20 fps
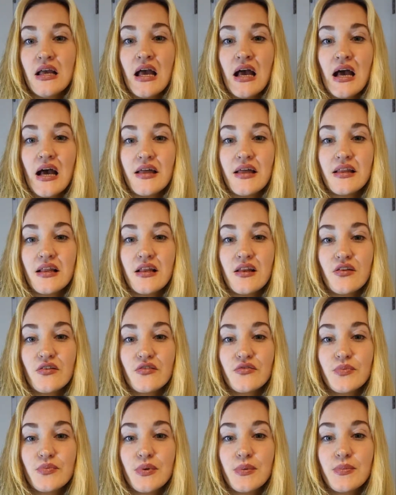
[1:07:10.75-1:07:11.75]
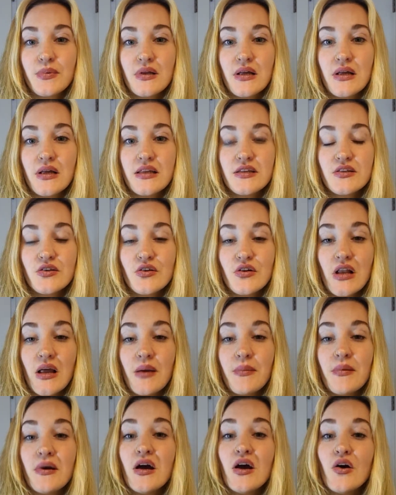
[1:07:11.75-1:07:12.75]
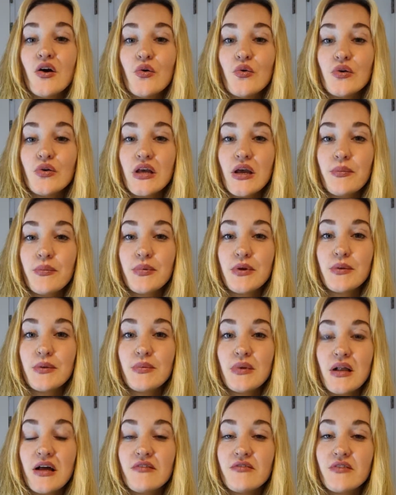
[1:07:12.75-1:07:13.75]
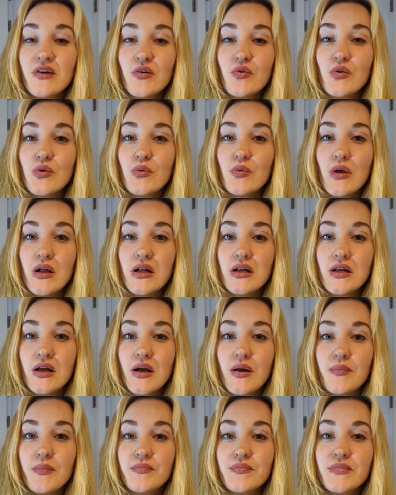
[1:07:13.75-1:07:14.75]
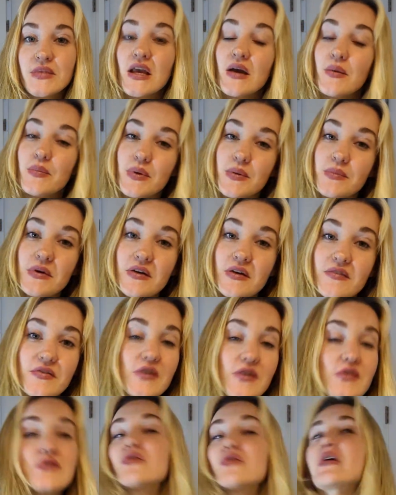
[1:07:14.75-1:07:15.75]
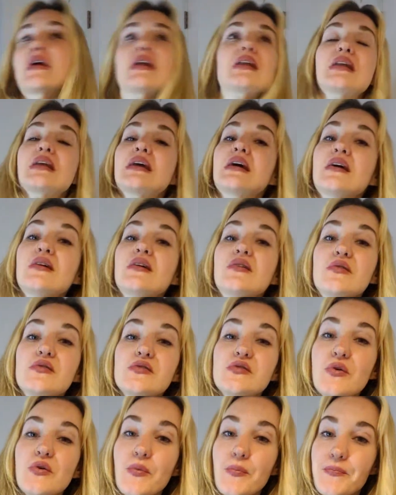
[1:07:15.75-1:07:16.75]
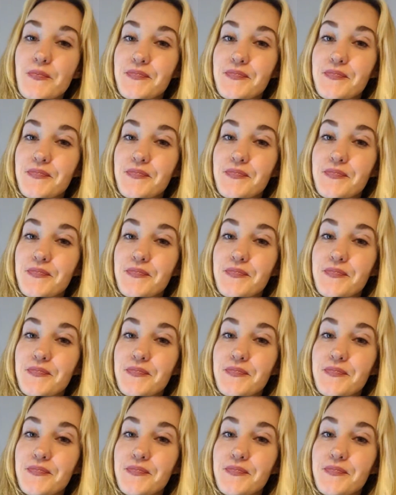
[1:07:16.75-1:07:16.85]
And a lot of people at your club. Oh yeah, people are very welcome. Yeah, people are very friendly. I also